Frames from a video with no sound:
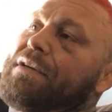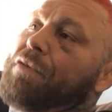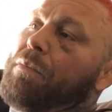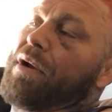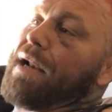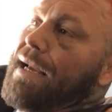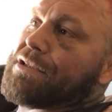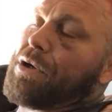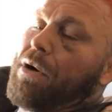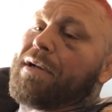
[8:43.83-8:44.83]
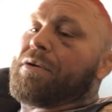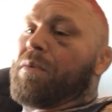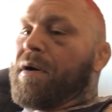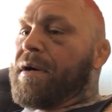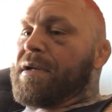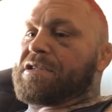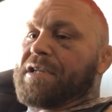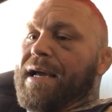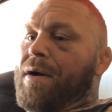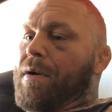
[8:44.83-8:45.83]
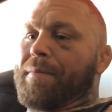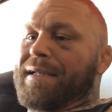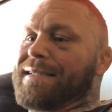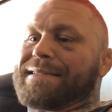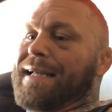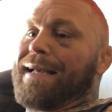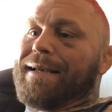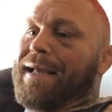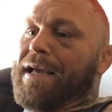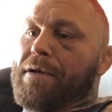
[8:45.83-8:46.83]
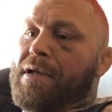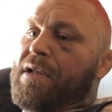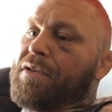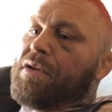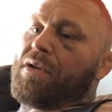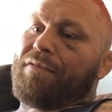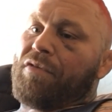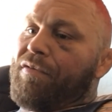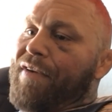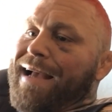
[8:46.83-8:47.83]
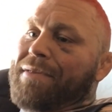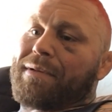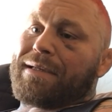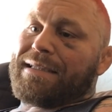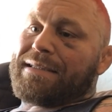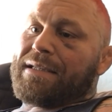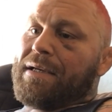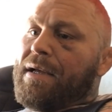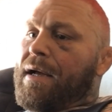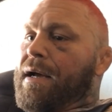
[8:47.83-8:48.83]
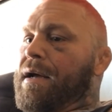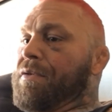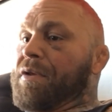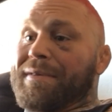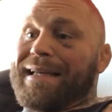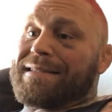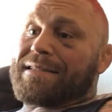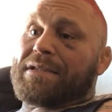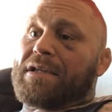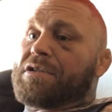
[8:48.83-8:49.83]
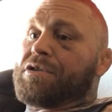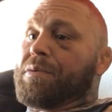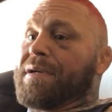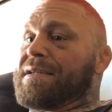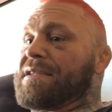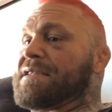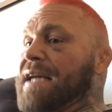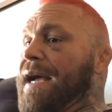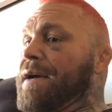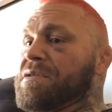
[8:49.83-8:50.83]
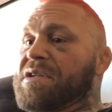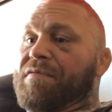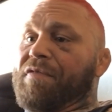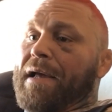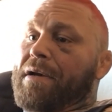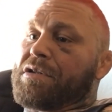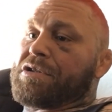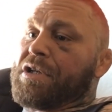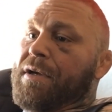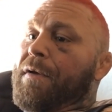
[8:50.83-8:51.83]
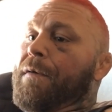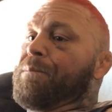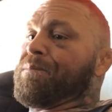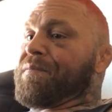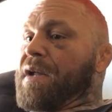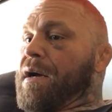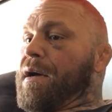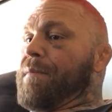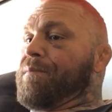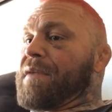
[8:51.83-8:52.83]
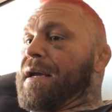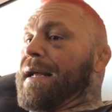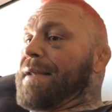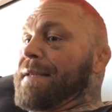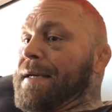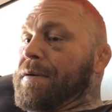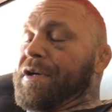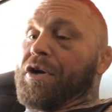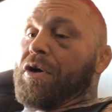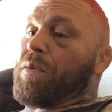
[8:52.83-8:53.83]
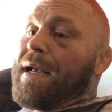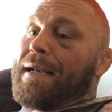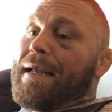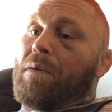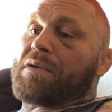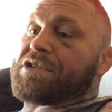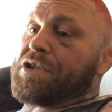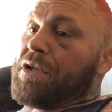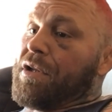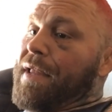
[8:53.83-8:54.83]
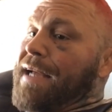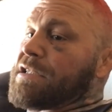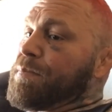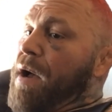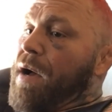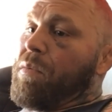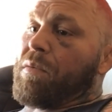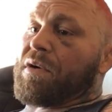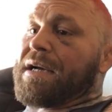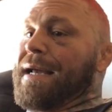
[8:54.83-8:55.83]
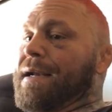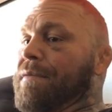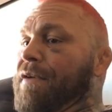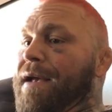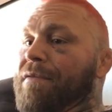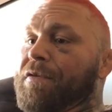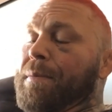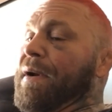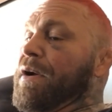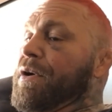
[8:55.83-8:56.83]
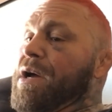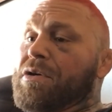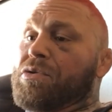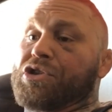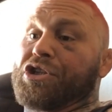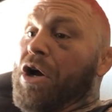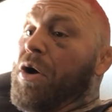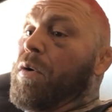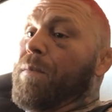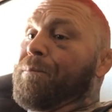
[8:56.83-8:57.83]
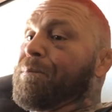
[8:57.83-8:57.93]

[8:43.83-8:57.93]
from when I started to where it is now, I mean, it's night and day. The level of athletes, the things that they're doing, the styles of the fighters. And I think, right now we're still in that spot where we're kind of every bare knuckle show.